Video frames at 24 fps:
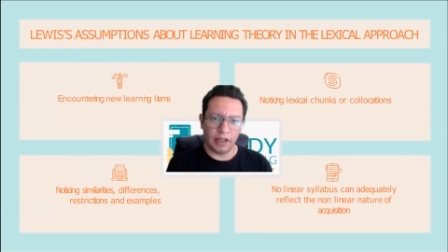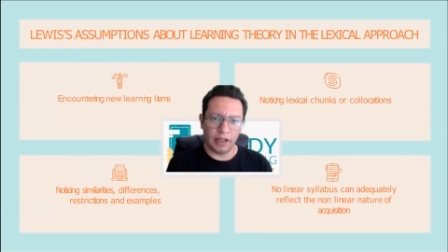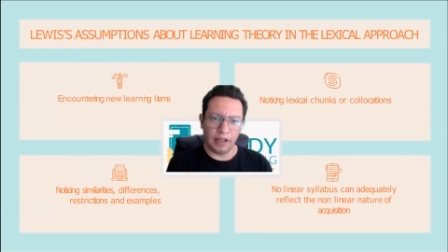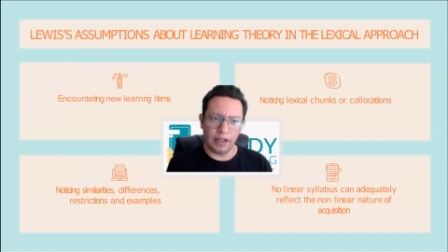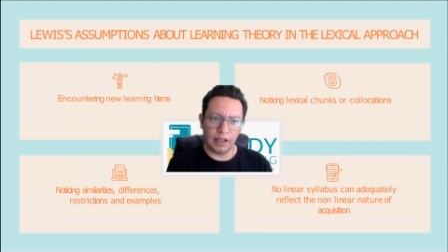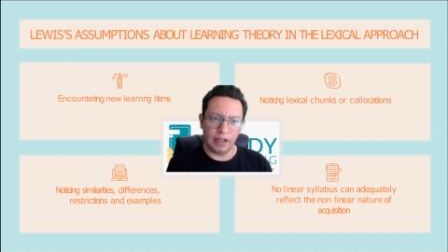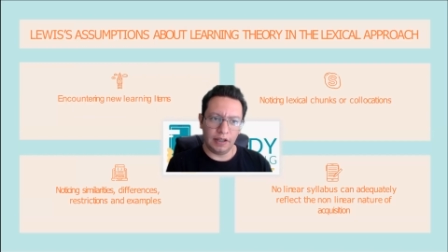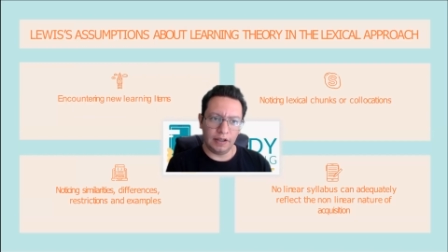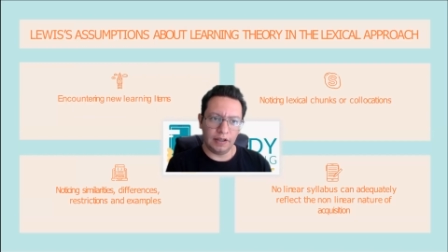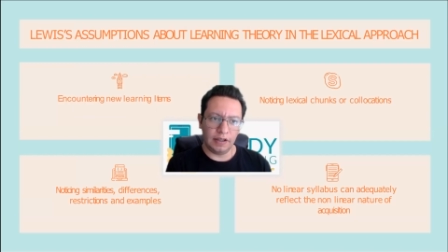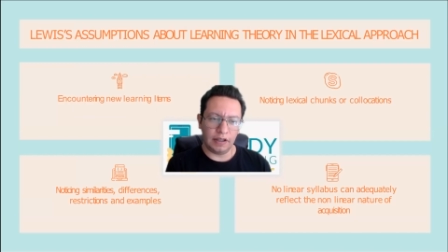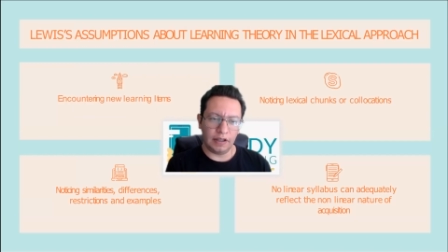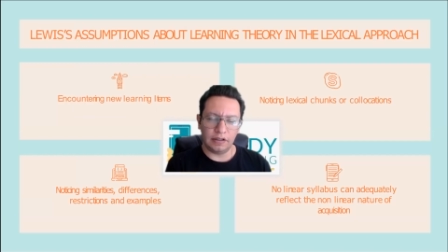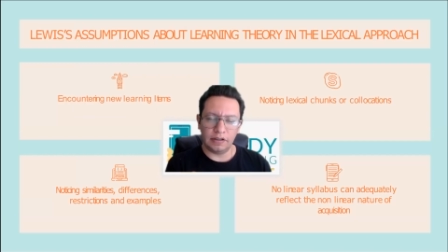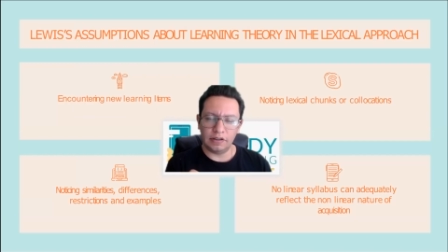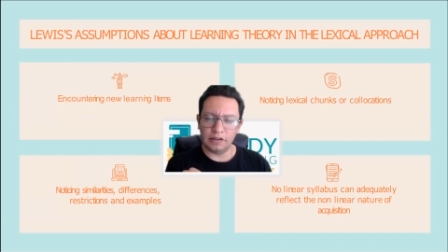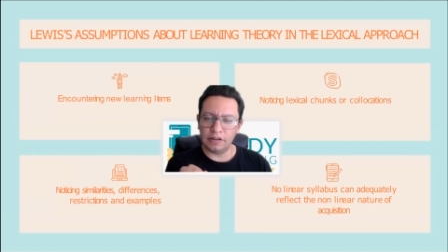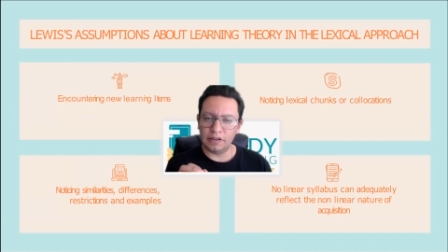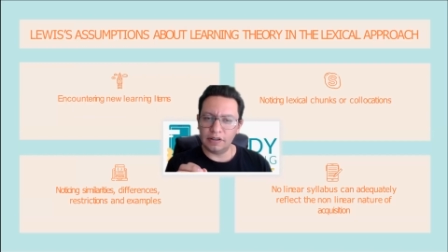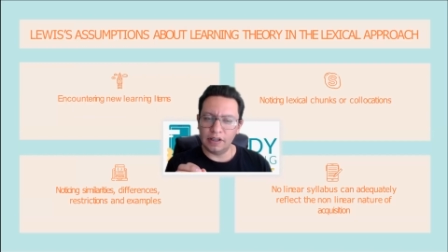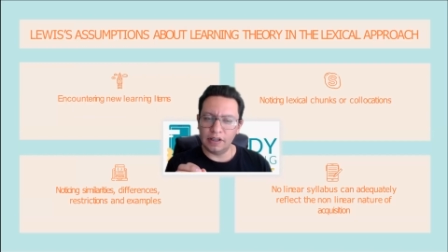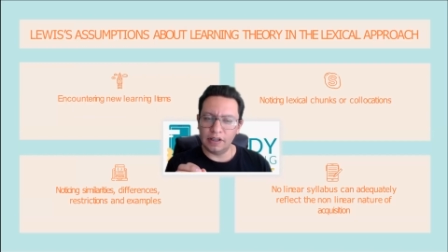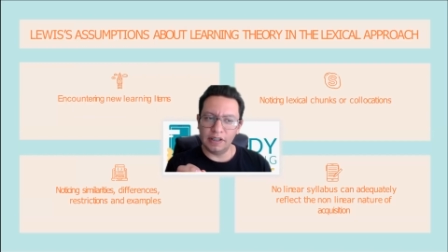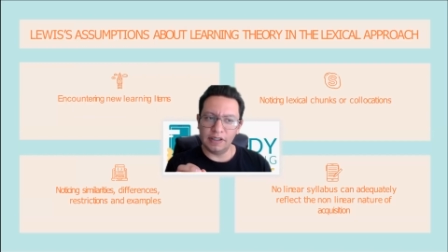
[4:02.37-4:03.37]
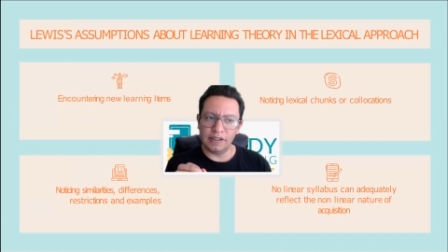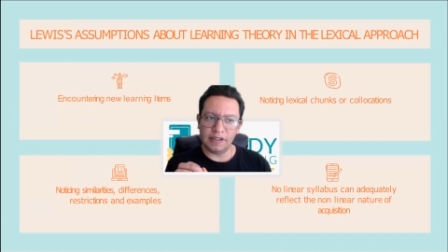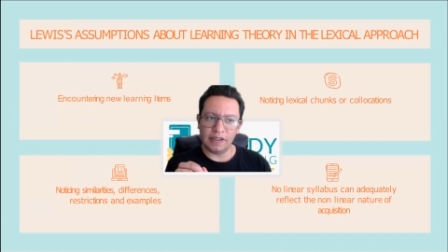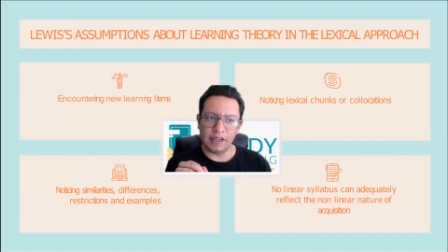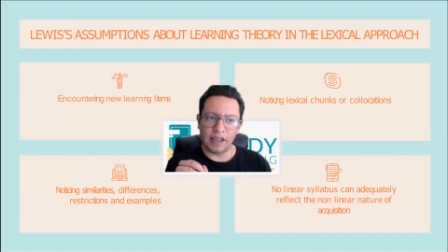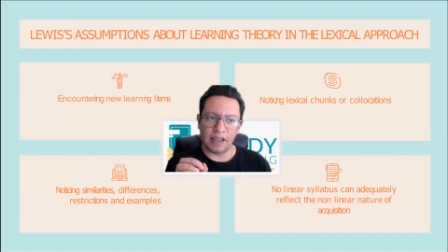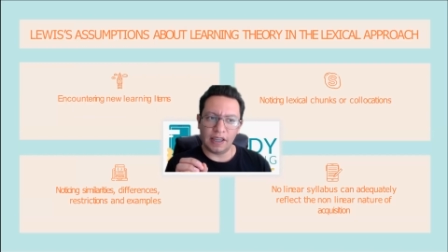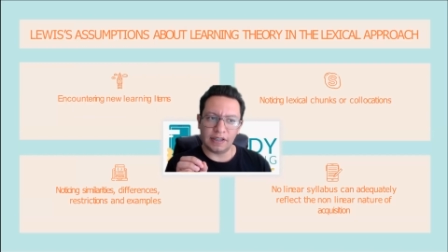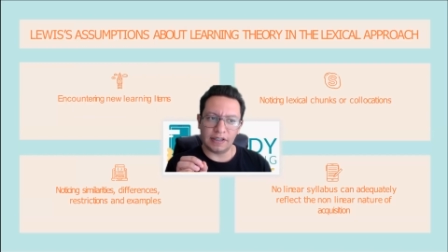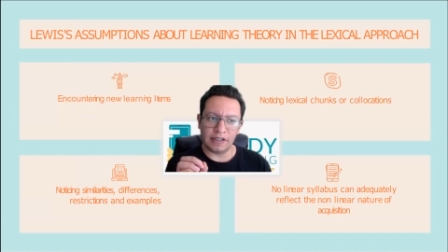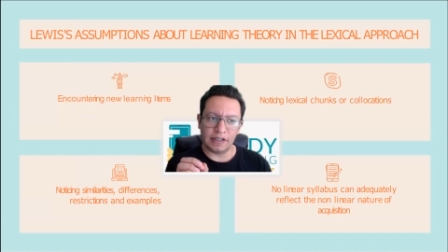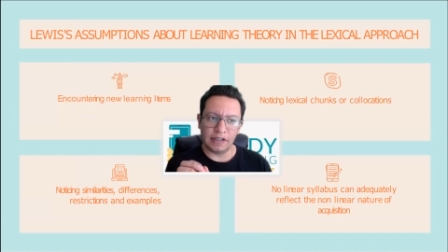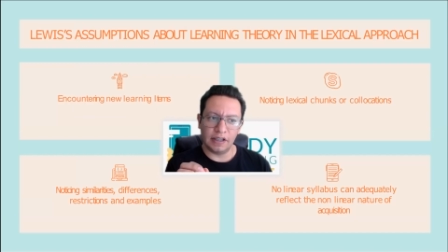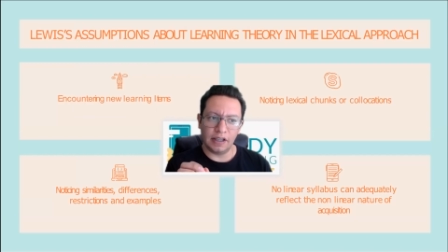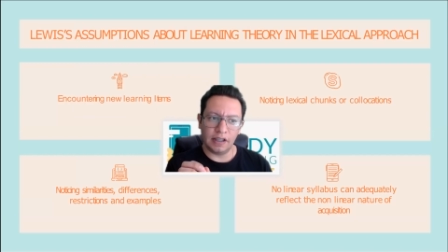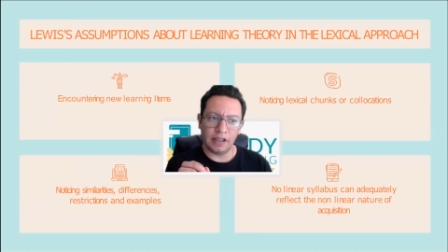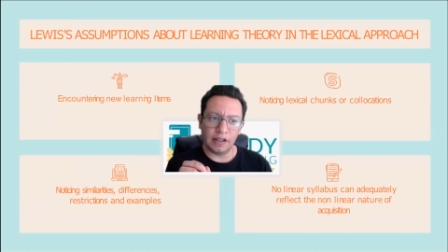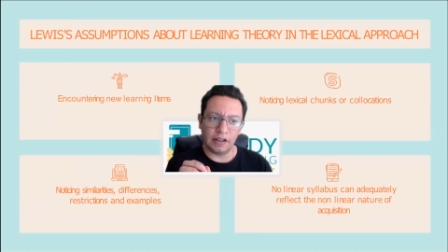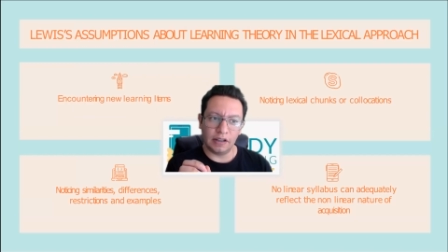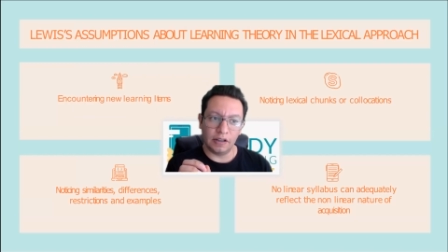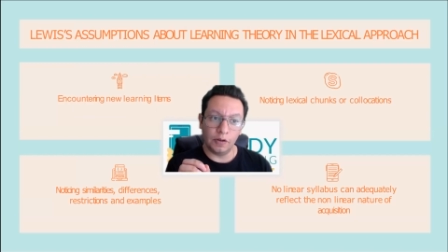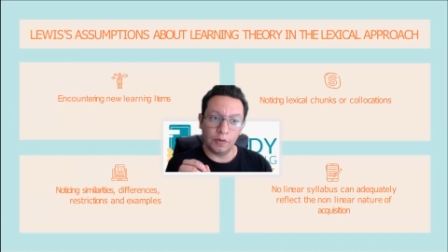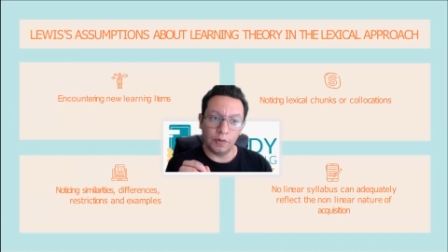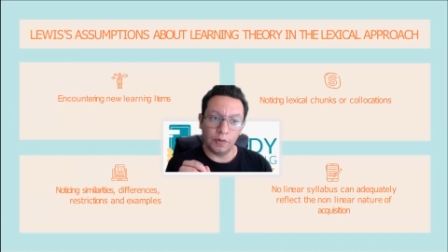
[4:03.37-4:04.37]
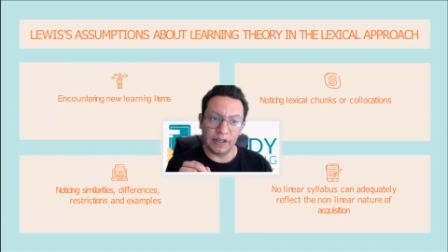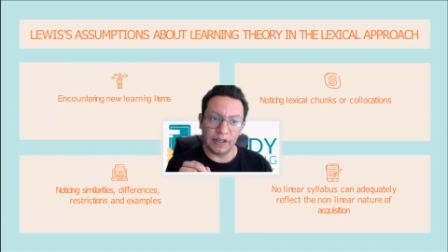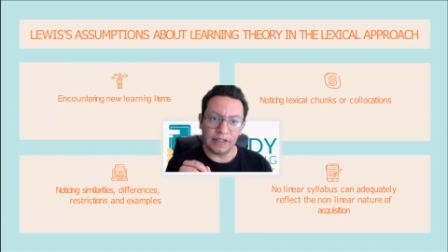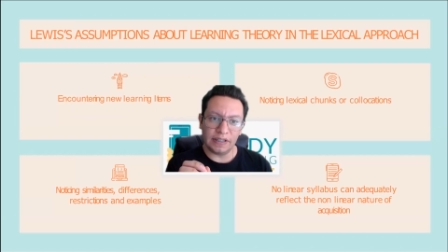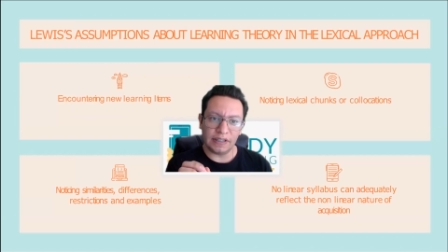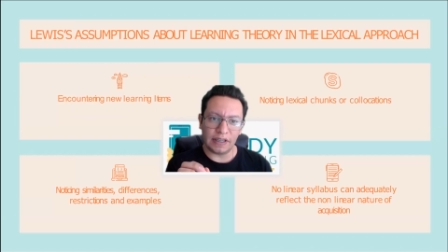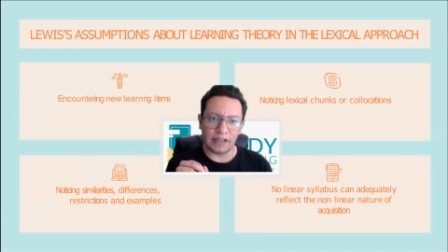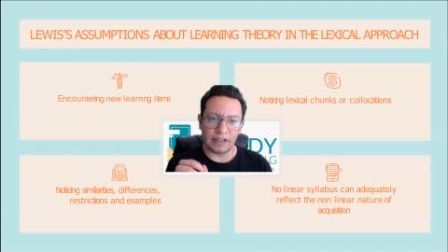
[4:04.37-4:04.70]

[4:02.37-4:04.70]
it says Lewis